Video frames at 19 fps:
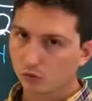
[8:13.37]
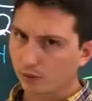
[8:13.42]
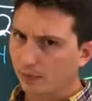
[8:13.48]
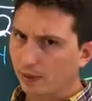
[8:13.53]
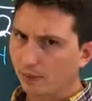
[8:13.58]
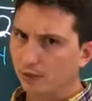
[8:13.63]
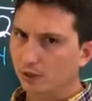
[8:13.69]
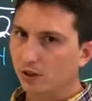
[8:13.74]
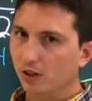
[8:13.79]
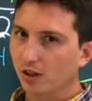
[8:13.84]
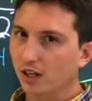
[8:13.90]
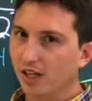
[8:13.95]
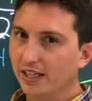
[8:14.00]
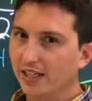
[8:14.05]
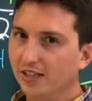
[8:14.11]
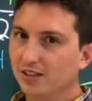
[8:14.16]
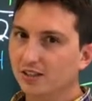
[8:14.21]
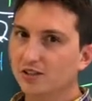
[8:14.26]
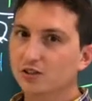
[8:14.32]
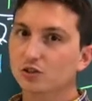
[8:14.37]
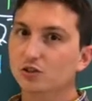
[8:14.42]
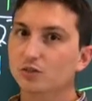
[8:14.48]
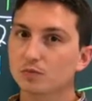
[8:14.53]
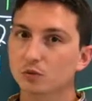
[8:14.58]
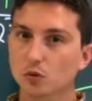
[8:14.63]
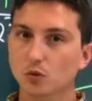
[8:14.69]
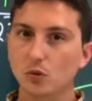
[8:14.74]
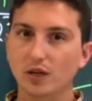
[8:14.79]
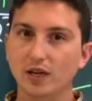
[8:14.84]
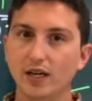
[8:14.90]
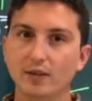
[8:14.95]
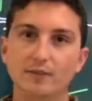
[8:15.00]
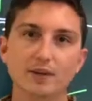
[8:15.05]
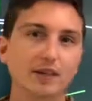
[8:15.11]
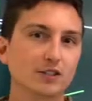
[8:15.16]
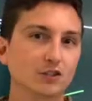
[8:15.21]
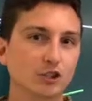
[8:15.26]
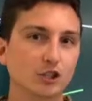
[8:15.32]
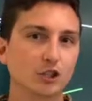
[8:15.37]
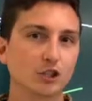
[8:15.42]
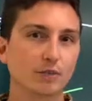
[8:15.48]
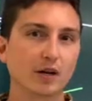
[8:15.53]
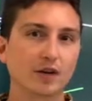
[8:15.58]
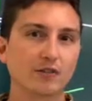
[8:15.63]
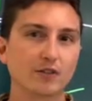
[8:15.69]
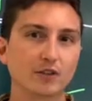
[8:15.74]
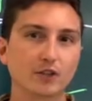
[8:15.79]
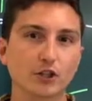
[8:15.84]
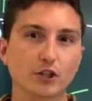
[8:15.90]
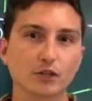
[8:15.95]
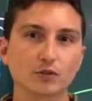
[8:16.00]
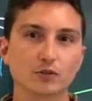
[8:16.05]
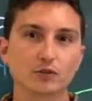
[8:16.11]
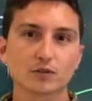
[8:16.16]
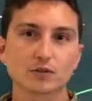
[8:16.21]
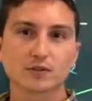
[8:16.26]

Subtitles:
Remember to like, subscribe, and share my videos.